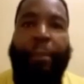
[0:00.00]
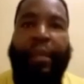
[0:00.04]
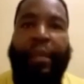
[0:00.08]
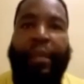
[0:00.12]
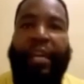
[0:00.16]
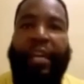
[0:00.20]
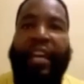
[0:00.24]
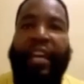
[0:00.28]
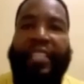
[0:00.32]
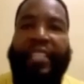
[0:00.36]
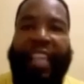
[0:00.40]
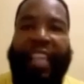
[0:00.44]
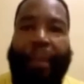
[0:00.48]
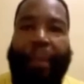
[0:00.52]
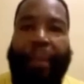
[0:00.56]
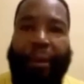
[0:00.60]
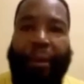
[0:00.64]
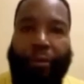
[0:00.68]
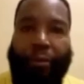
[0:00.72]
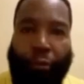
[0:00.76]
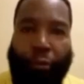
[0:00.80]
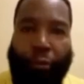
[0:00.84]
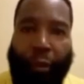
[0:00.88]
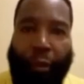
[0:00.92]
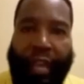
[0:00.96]
because they've
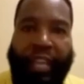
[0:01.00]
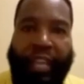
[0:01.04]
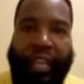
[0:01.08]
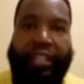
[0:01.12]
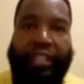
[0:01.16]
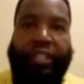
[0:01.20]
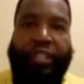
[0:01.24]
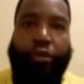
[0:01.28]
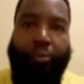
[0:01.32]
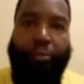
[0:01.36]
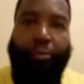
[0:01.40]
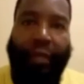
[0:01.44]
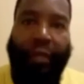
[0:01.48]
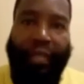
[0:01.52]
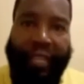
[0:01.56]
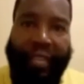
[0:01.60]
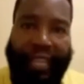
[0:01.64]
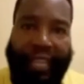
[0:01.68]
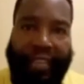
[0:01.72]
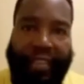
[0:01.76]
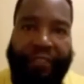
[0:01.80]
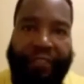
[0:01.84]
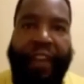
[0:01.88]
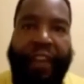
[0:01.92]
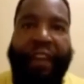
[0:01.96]
been raised to
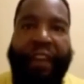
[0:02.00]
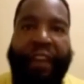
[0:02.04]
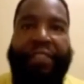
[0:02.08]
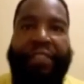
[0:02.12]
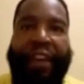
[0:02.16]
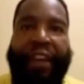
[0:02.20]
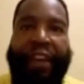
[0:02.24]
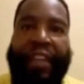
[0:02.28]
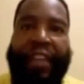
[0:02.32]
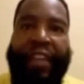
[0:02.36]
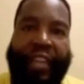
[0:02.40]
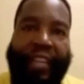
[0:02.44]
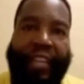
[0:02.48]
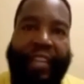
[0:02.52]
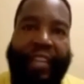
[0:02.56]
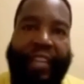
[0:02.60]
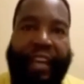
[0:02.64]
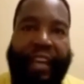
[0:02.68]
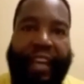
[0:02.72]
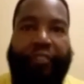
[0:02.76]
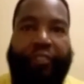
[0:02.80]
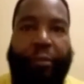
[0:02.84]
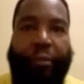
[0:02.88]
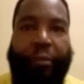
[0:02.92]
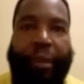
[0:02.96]
believe that they can
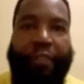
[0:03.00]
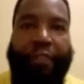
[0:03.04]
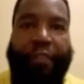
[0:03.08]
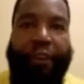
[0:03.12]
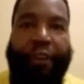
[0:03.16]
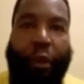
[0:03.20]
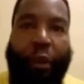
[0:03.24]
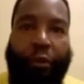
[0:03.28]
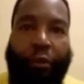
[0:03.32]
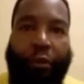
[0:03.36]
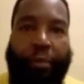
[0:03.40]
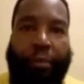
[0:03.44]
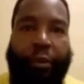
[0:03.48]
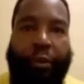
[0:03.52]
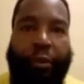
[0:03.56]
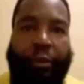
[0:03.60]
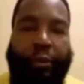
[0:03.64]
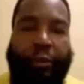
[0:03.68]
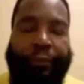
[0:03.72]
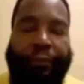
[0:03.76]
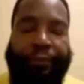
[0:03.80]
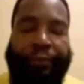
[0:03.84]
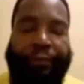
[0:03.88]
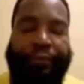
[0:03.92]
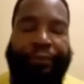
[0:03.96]
never be vulnerable.
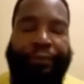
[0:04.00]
